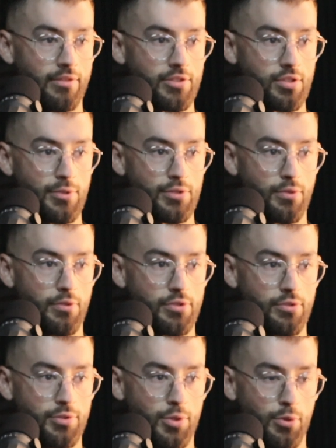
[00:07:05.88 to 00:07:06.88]
summer
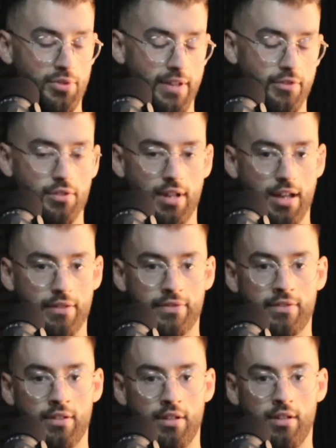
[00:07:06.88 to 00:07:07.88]
socials. You always have a good
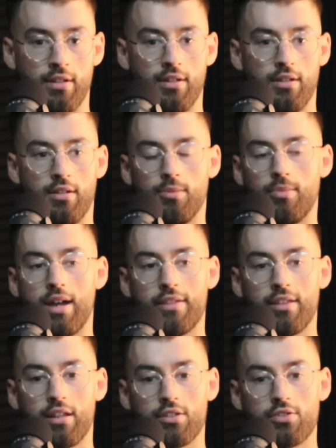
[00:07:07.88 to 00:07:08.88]
laugh. But I
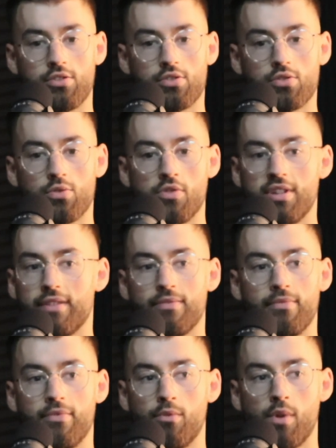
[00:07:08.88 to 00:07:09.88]
think it's so
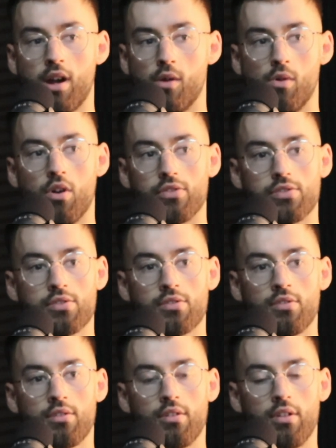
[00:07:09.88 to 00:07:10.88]
different from where I was.
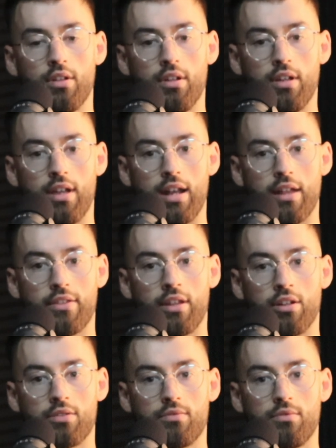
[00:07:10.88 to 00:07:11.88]
And I
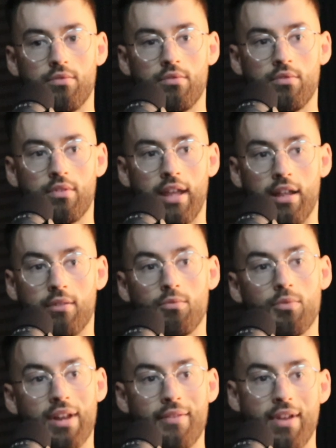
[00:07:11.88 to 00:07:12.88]
think, like,
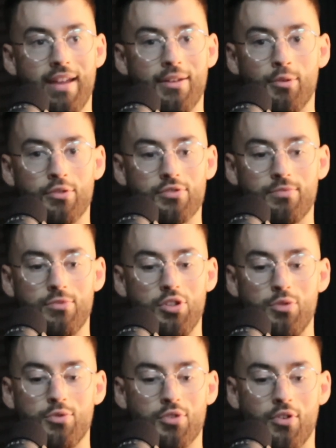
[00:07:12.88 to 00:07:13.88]
whenever anyone
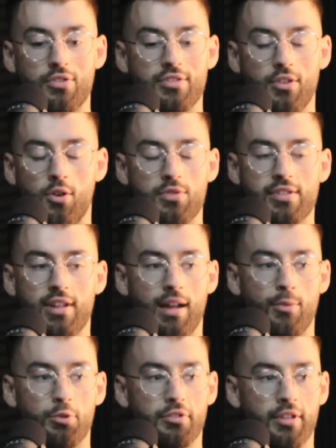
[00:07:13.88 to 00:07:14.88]
new joins, they always think
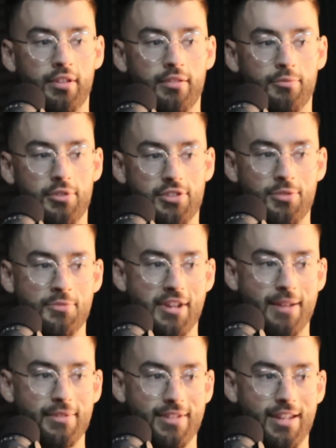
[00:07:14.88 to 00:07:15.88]
I'm older, which
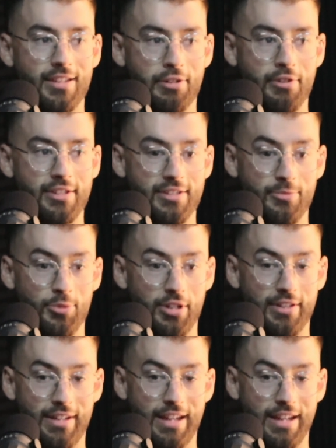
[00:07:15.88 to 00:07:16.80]
sometimes I take as a criticism, but